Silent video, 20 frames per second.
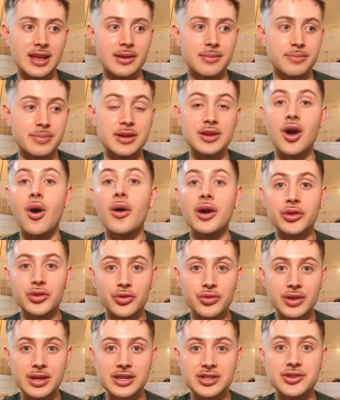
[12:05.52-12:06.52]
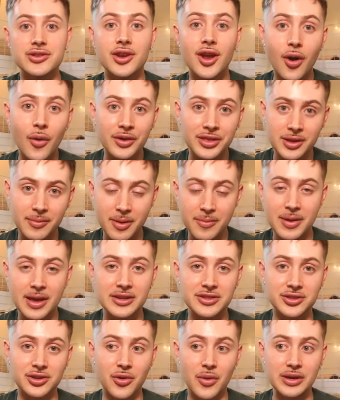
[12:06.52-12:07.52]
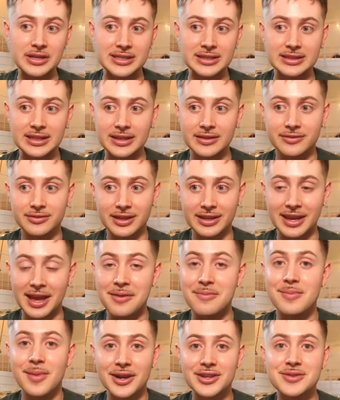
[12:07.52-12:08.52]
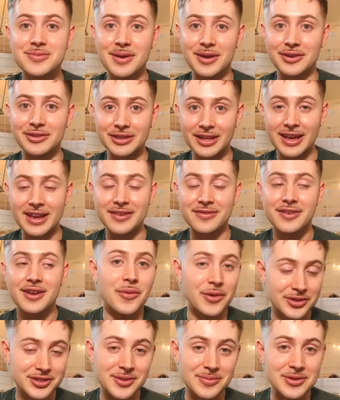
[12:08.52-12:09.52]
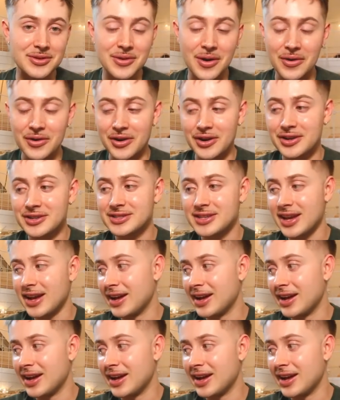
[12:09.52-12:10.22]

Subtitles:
and be going through this knowing that my pigs are going to live like a much better life with some new owners.